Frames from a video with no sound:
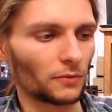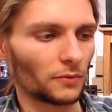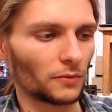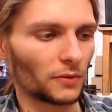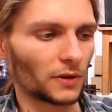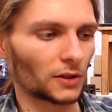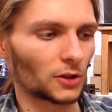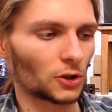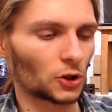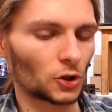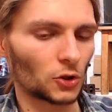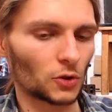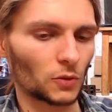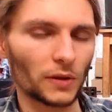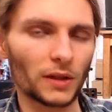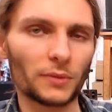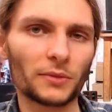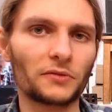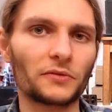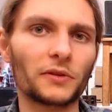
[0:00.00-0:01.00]
which
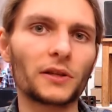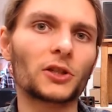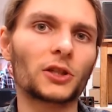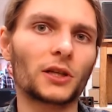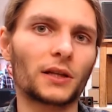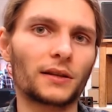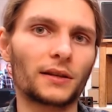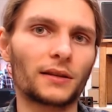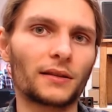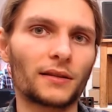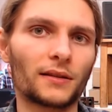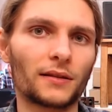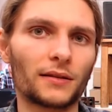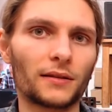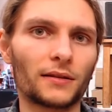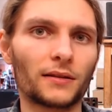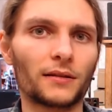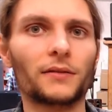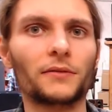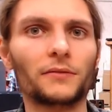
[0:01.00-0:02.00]
will be featured in
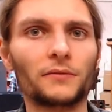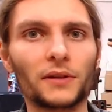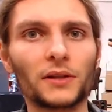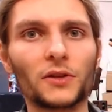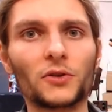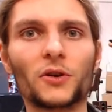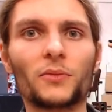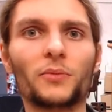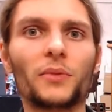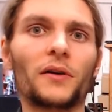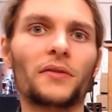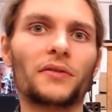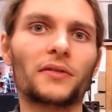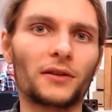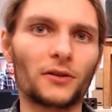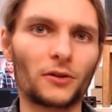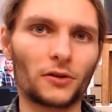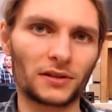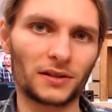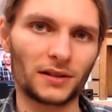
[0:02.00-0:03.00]
the video about
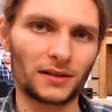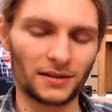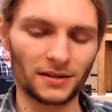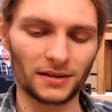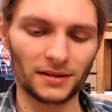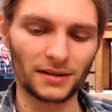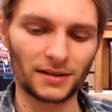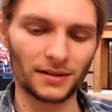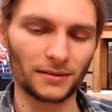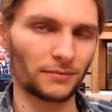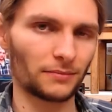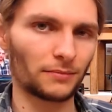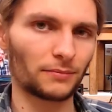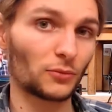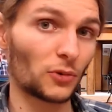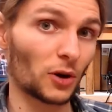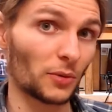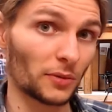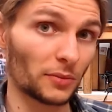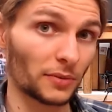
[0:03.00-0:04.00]
the Noxon system,
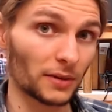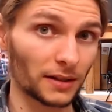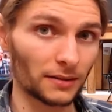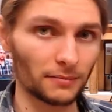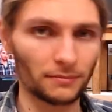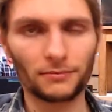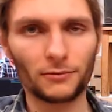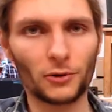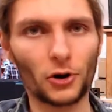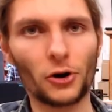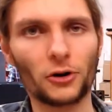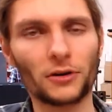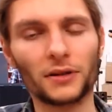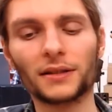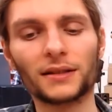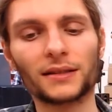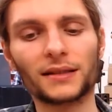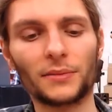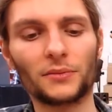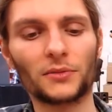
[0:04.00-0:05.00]
probably early
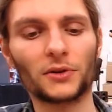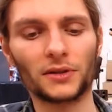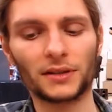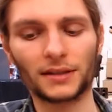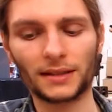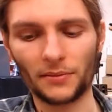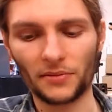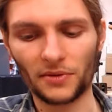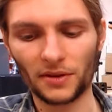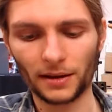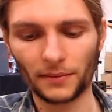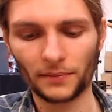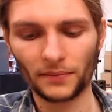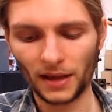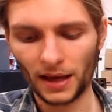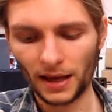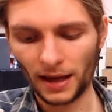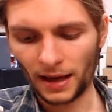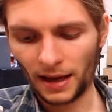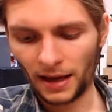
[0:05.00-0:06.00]
December or something.
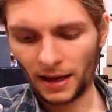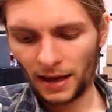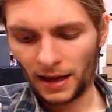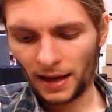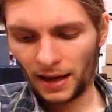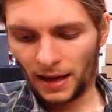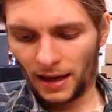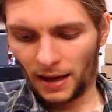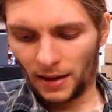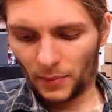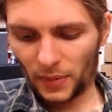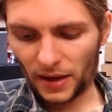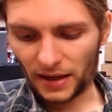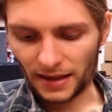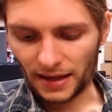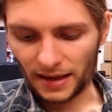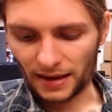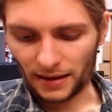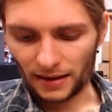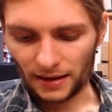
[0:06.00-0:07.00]

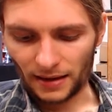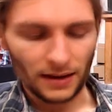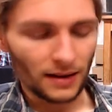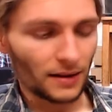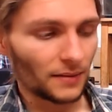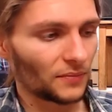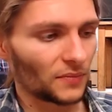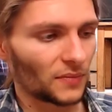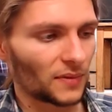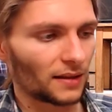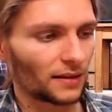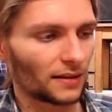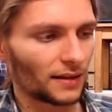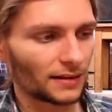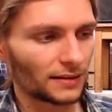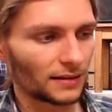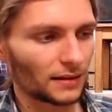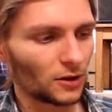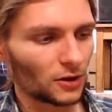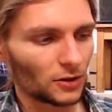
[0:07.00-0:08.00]
But yeah,
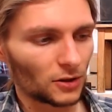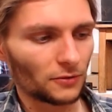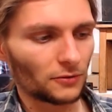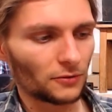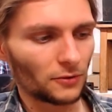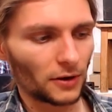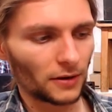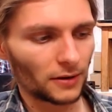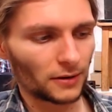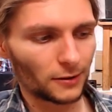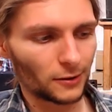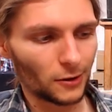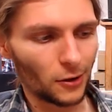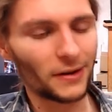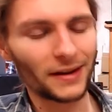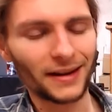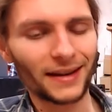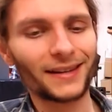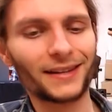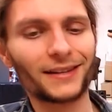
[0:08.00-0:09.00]
there's a lot of work
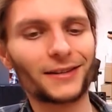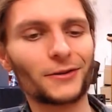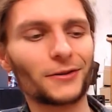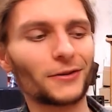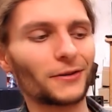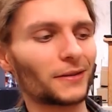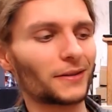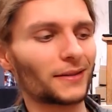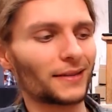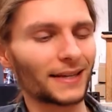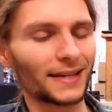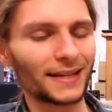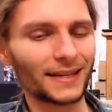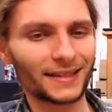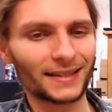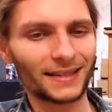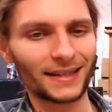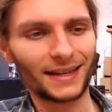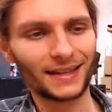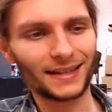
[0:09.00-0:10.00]
going into
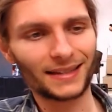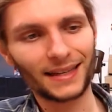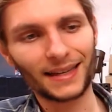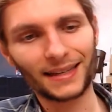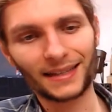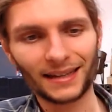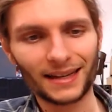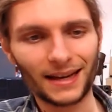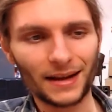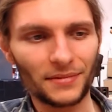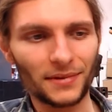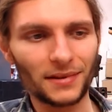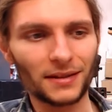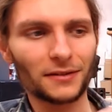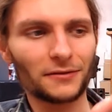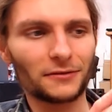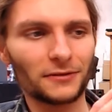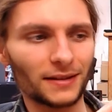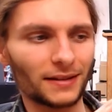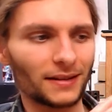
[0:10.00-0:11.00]
these and setting up the
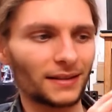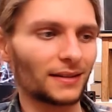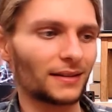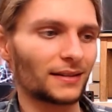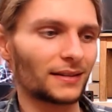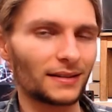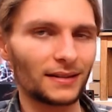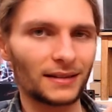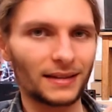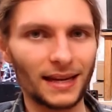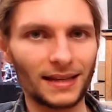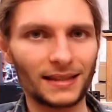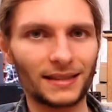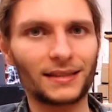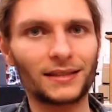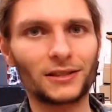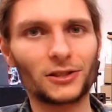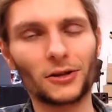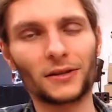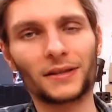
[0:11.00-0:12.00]
different
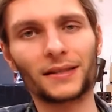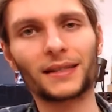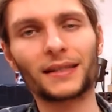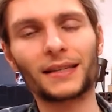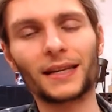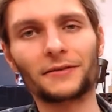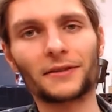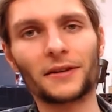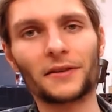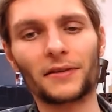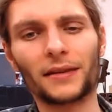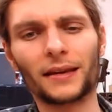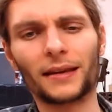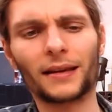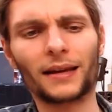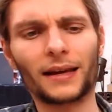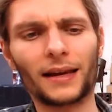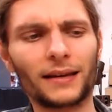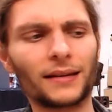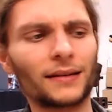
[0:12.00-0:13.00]
test shots and
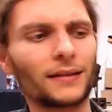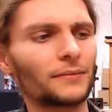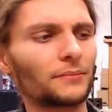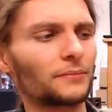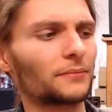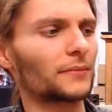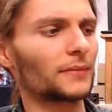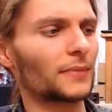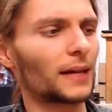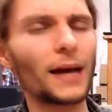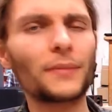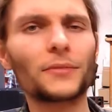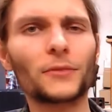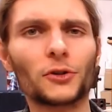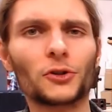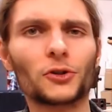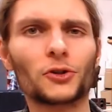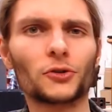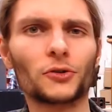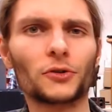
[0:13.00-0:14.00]
everything, and I'm
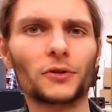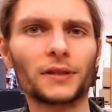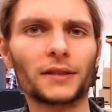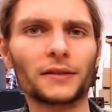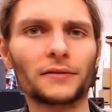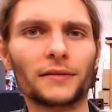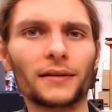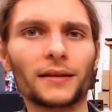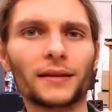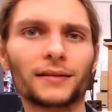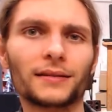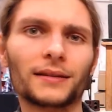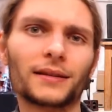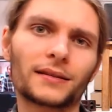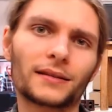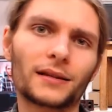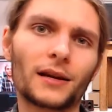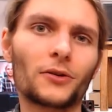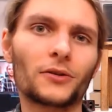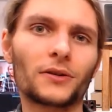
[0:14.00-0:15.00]
not sure if the
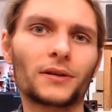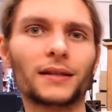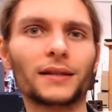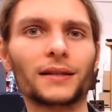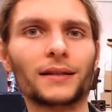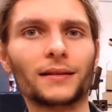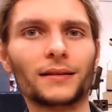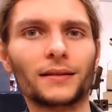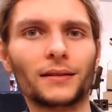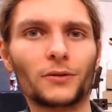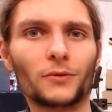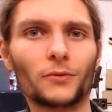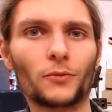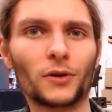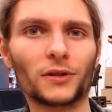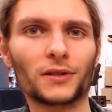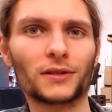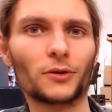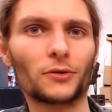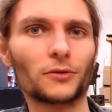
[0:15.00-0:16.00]
discount deal
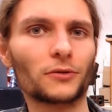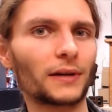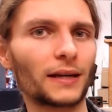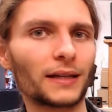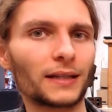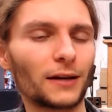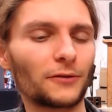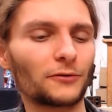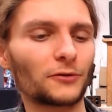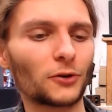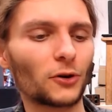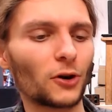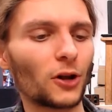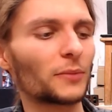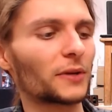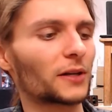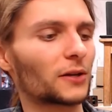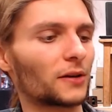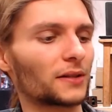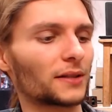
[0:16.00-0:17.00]
was so great after
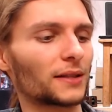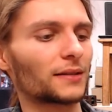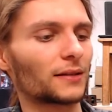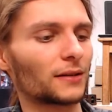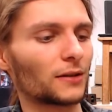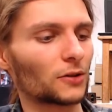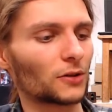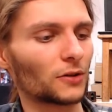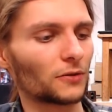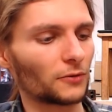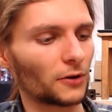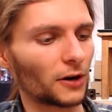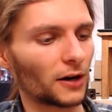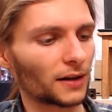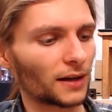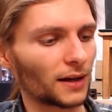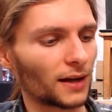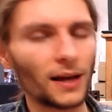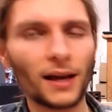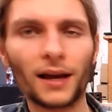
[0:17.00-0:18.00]
all, because it's a lot of
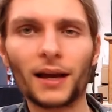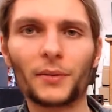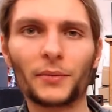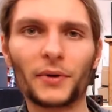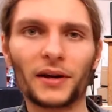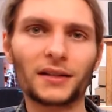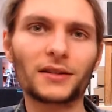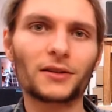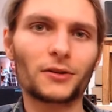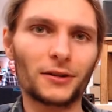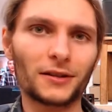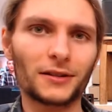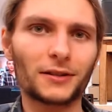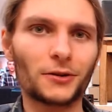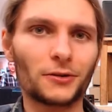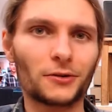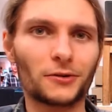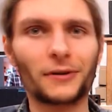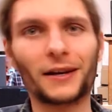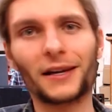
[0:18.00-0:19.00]
work, but it's
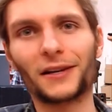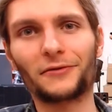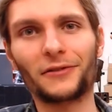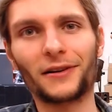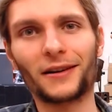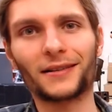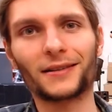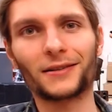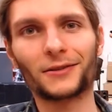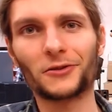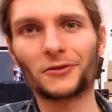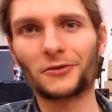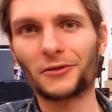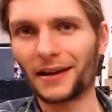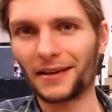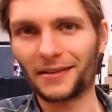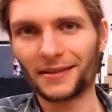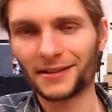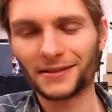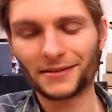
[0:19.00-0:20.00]
also great fun to
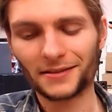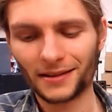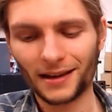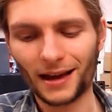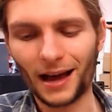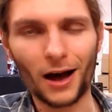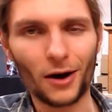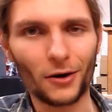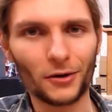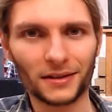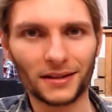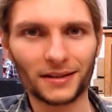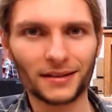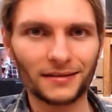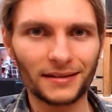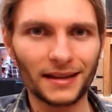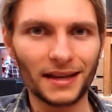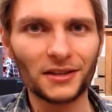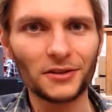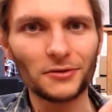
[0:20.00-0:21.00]
try this out
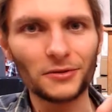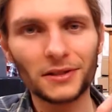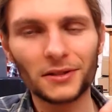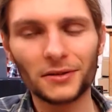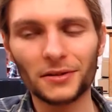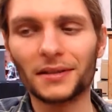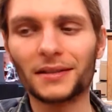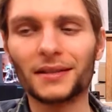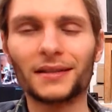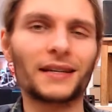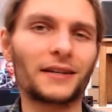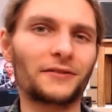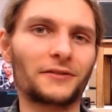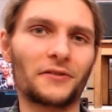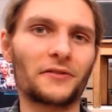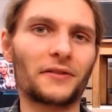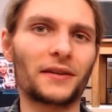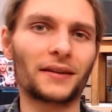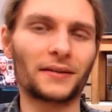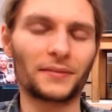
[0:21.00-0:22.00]
and get used to it and
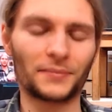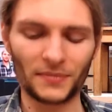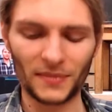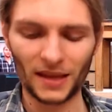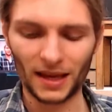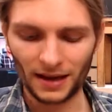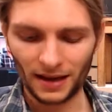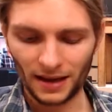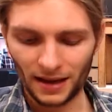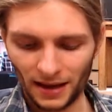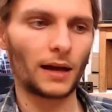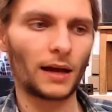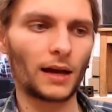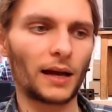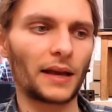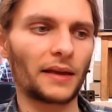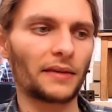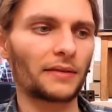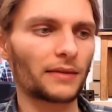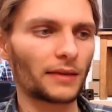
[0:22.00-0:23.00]
everything.
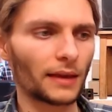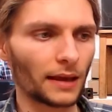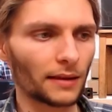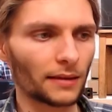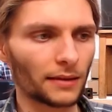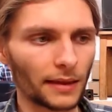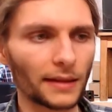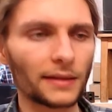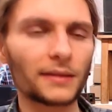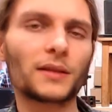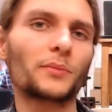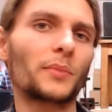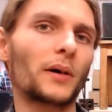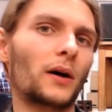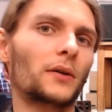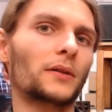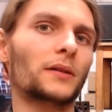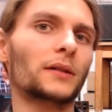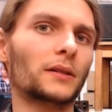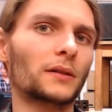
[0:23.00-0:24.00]
I think that's
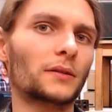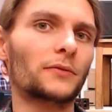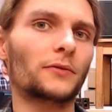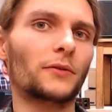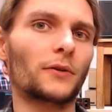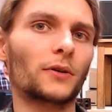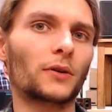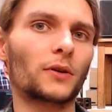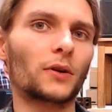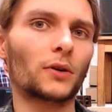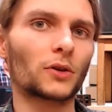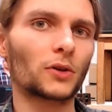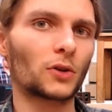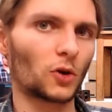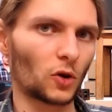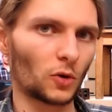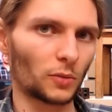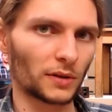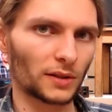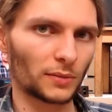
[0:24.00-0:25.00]
about it for
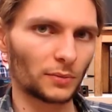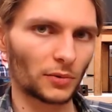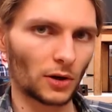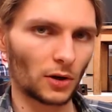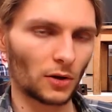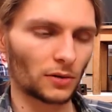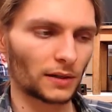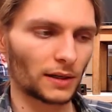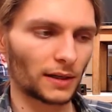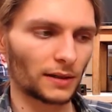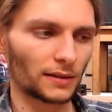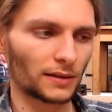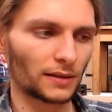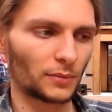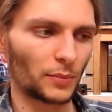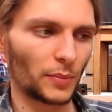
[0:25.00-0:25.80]
October's progress,